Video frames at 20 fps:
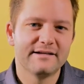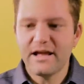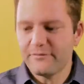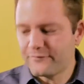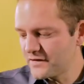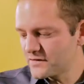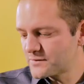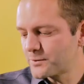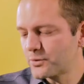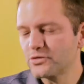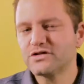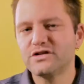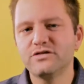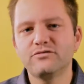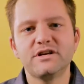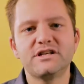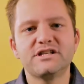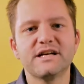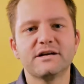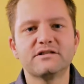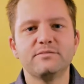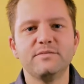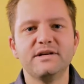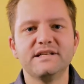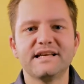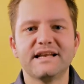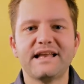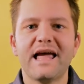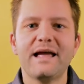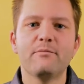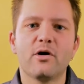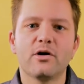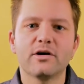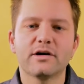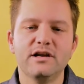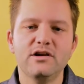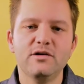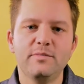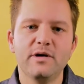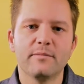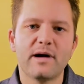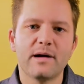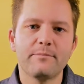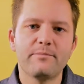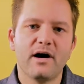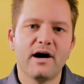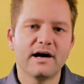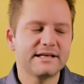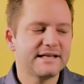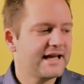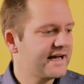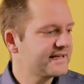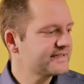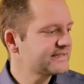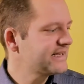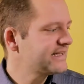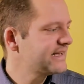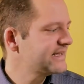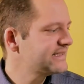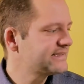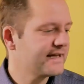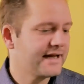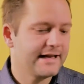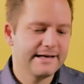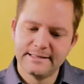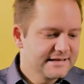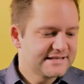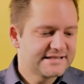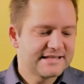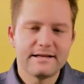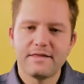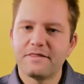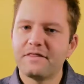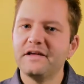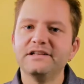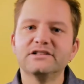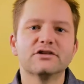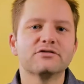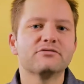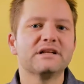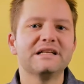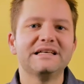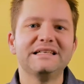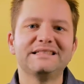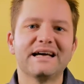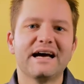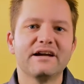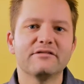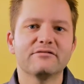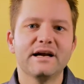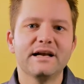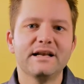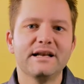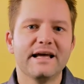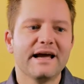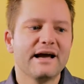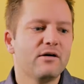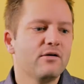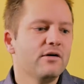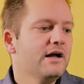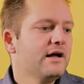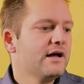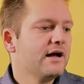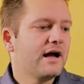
If this person reached out to me and said, Hey, Mark, can you be on my podcast? And I said, Listen, things are really tight right now.